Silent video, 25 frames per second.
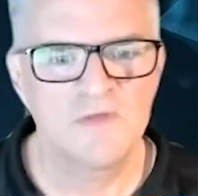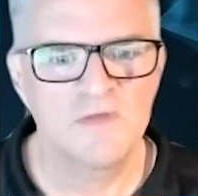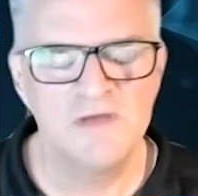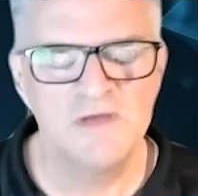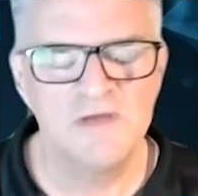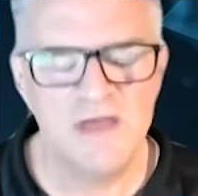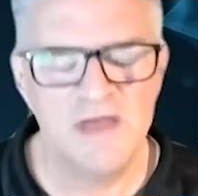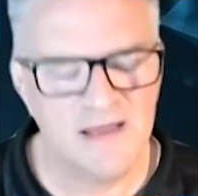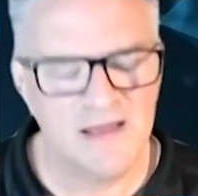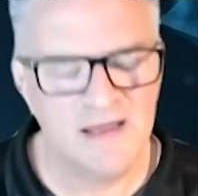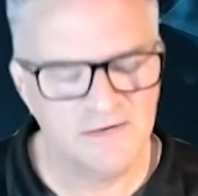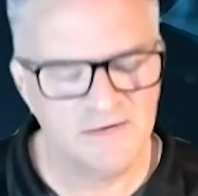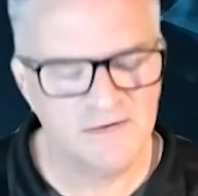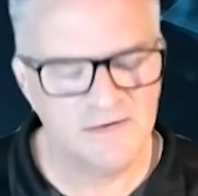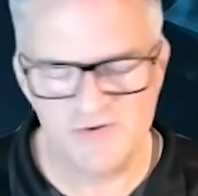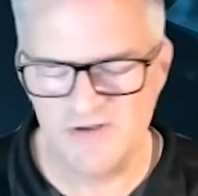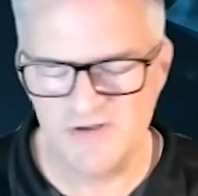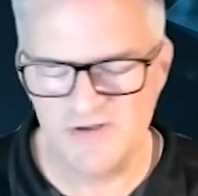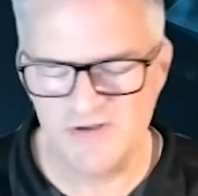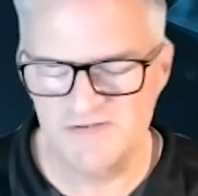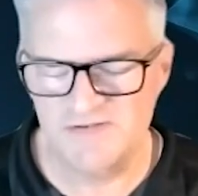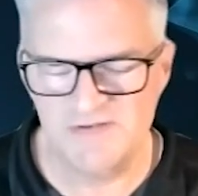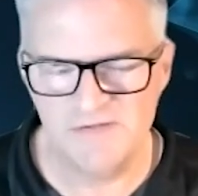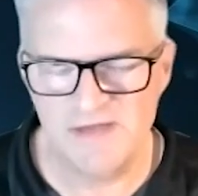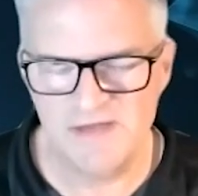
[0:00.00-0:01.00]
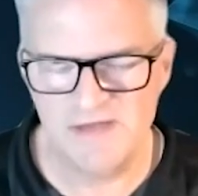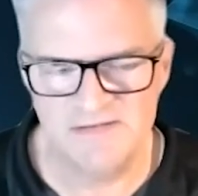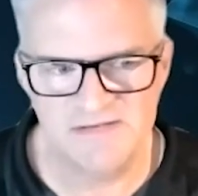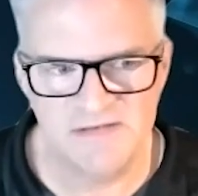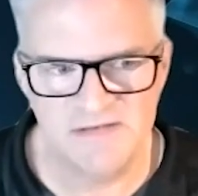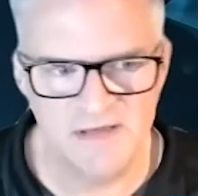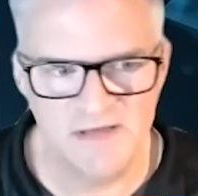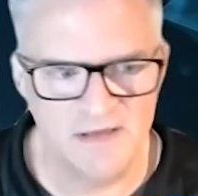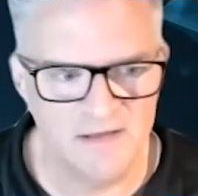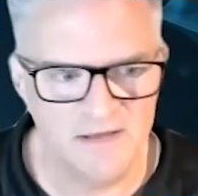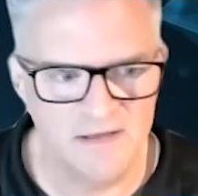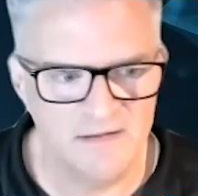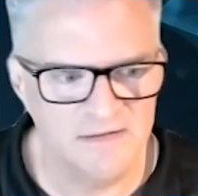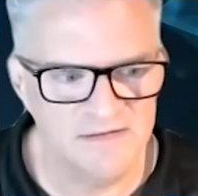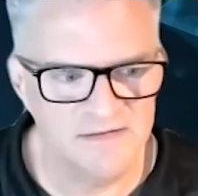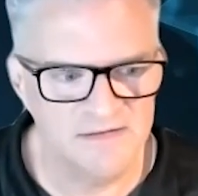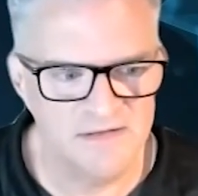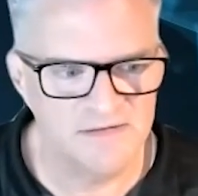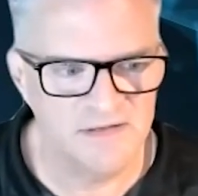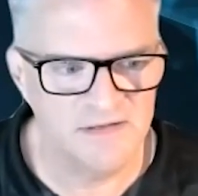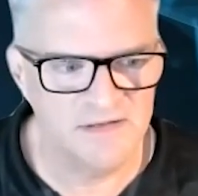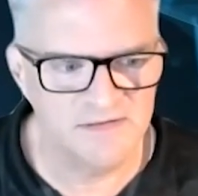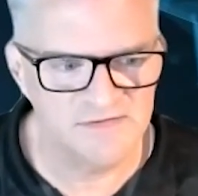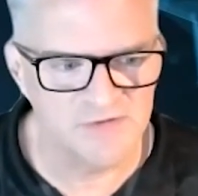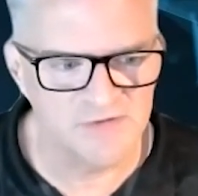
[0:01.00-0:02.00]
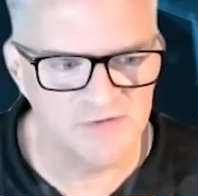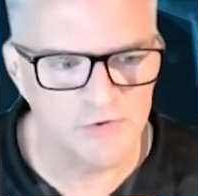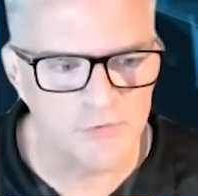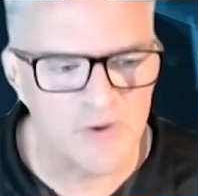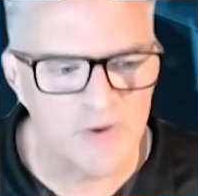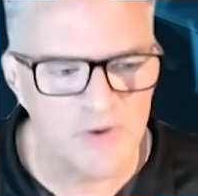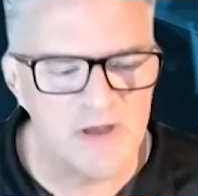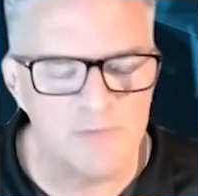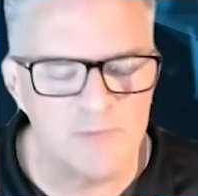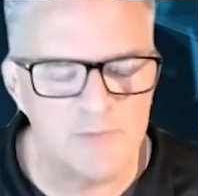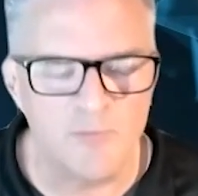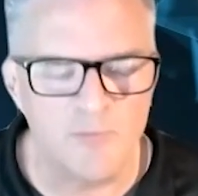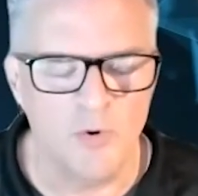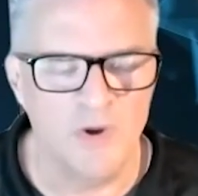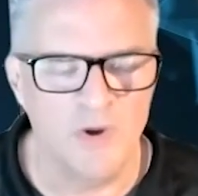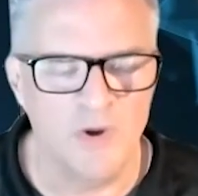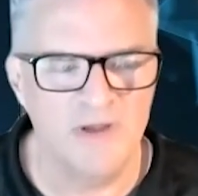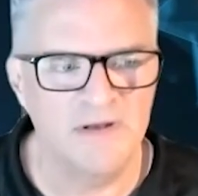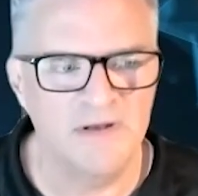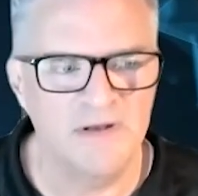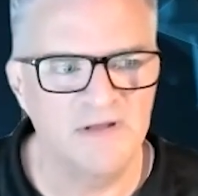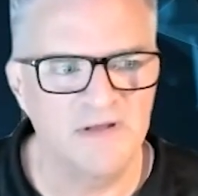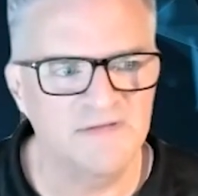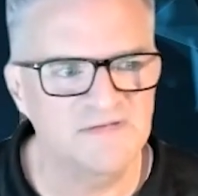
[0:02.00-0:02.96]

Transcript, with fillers: Yeah, Tracy, that's uh, it's a great point.